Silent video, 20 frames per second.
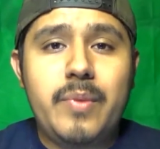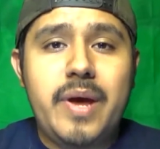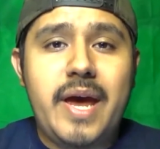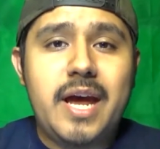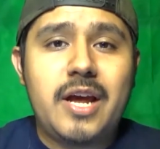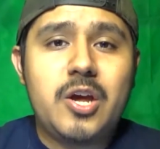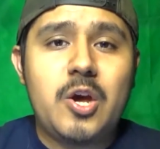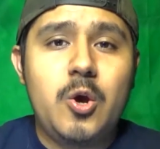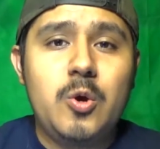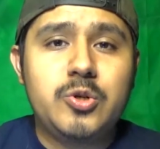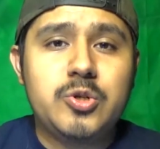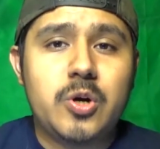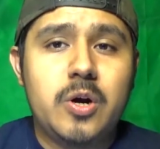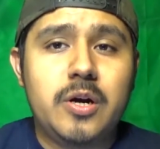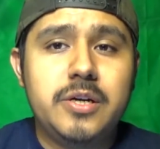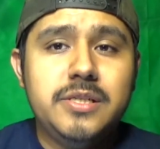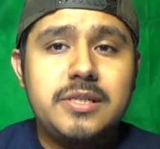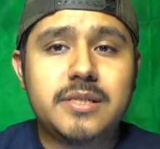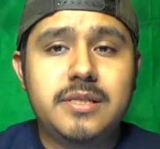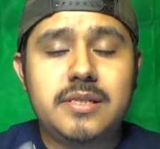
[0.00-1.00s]
Matco
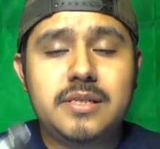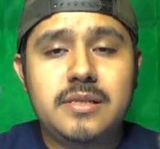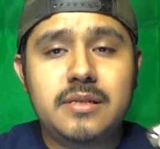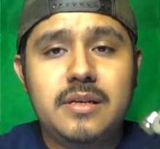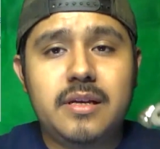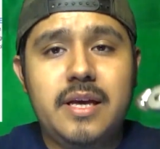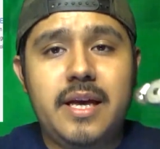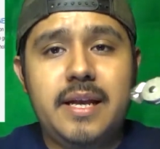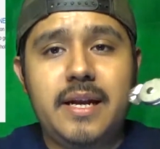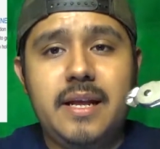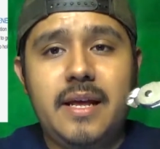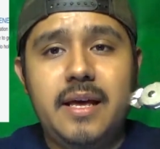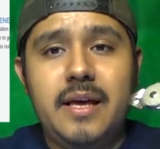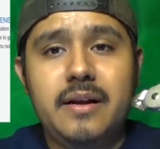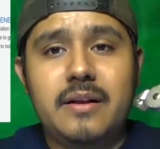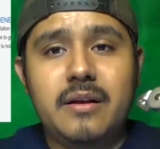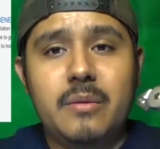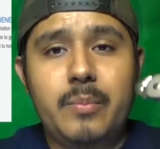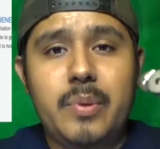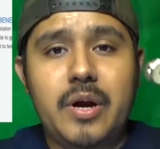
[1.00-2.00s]
charges, and
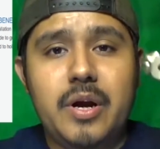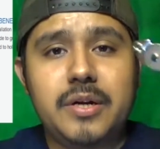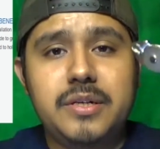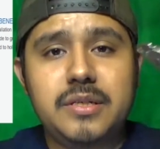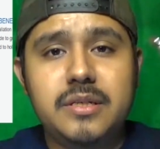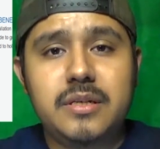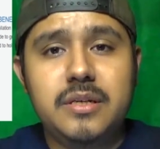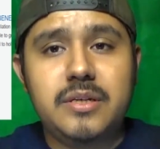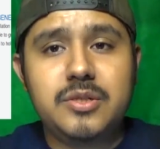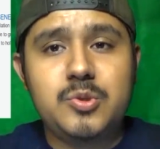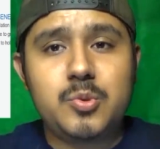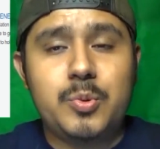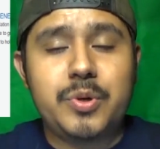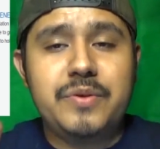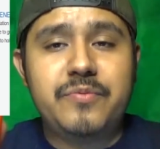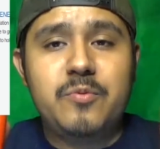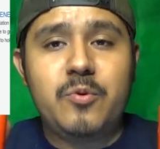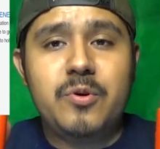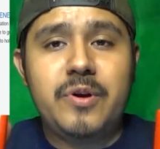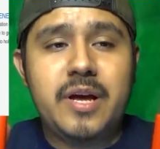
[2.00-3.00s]
then compare it to
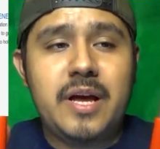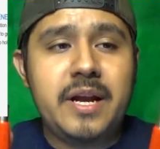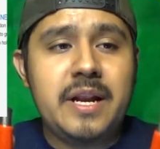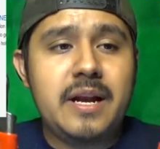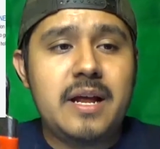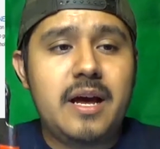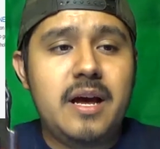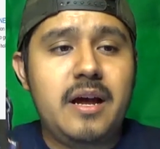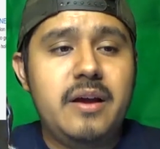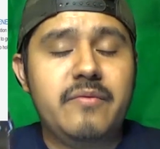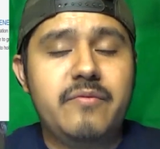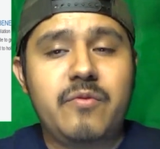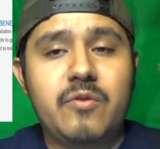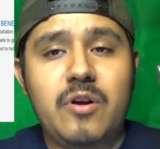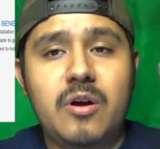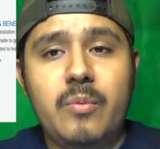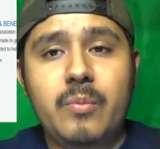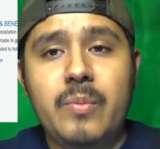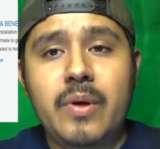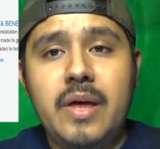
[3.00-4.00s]
$24.99
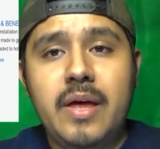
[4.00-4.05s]
from